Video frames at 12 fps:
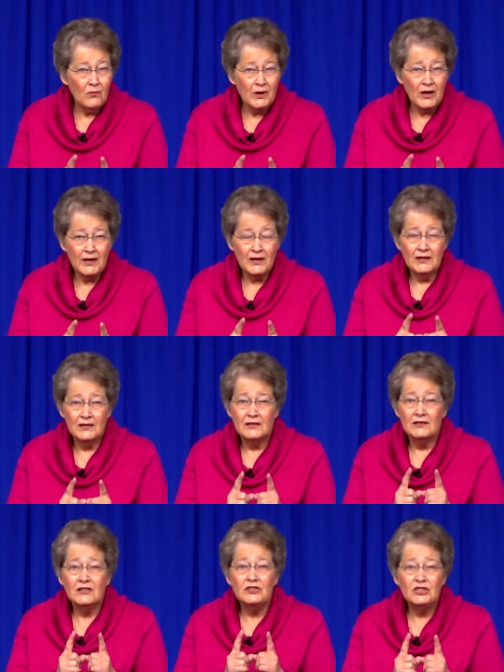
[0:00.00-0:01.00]
way
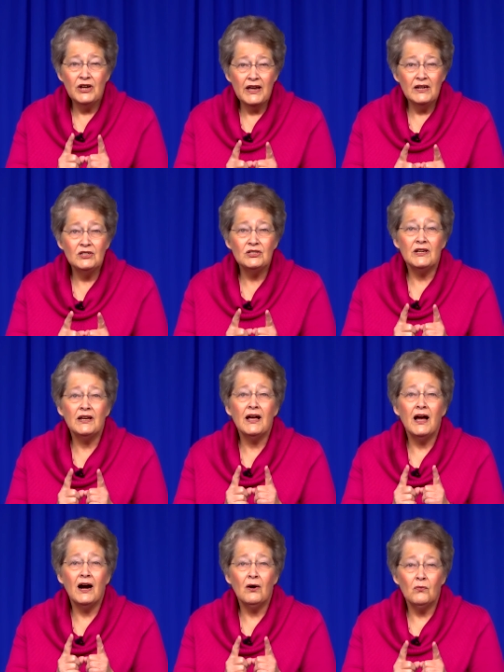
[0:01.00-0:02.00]
to changing
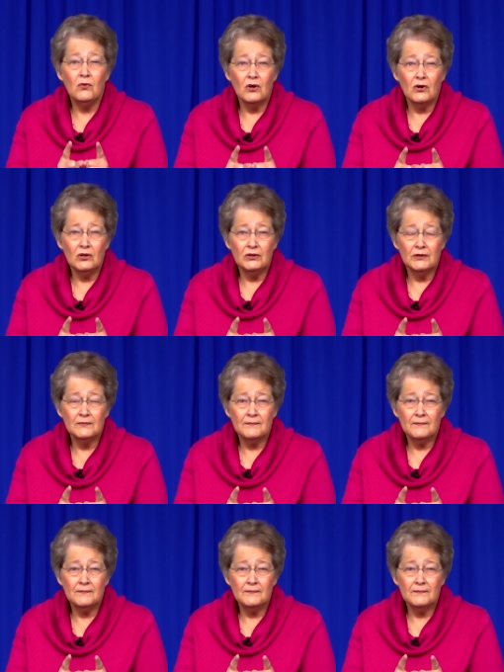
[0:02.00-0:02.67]
our world.